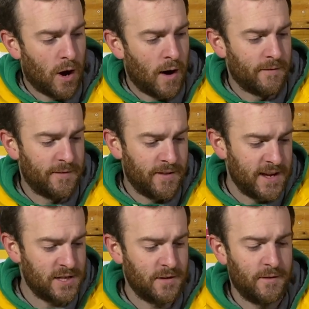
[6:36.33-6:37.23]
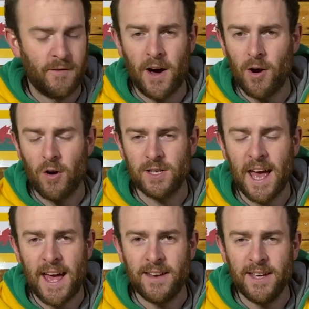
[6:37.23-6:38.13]
of this Varrox
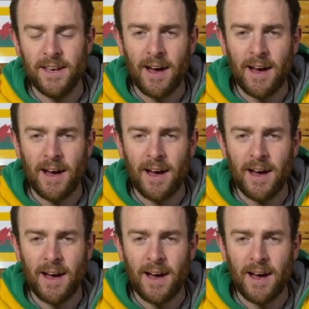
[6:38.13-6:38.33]
Eddy,